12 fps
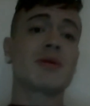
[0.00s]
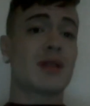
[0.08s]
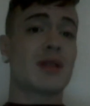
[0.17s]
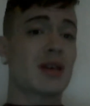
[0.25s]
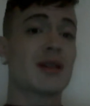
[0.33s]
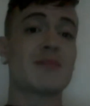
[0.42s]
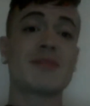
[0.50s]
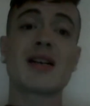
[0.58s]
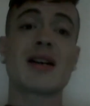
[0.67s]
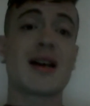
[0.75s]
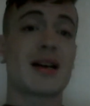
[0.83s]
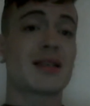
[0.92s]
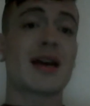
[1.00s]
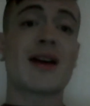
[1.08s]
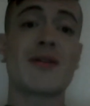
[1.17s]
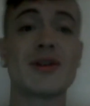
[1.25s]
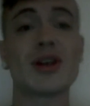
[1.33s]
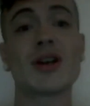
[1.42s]
taking my ass
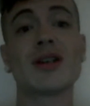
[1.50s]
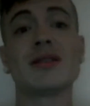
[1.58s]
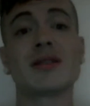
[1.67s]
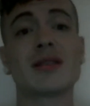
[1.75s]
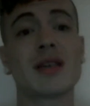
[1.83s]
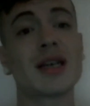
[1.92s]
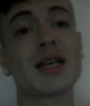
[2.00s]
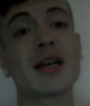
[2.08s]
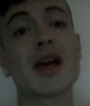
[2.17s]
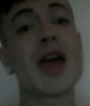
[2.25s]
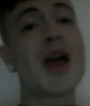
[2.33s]
out there and saying,